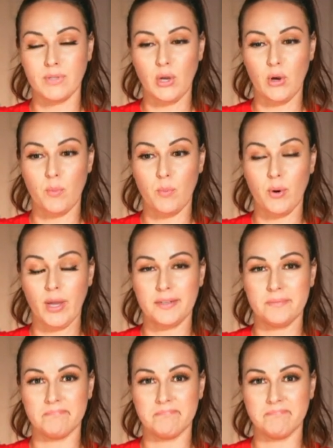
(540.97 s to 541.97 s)
Oh boy.
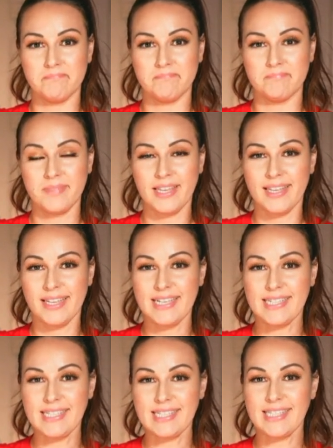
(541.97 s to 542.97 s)
Is
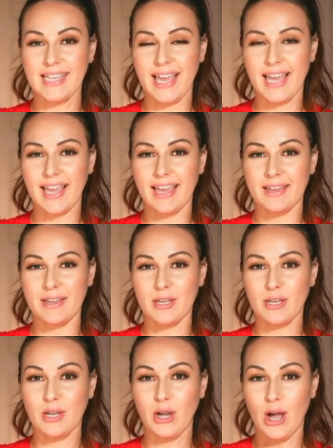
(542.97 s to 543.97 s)
this a
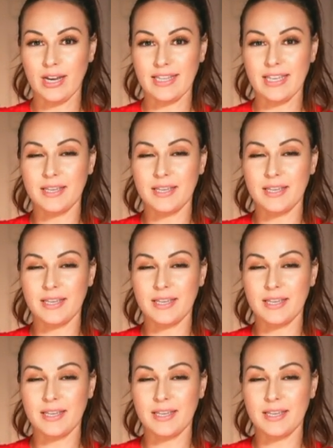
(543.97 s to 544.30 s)
godly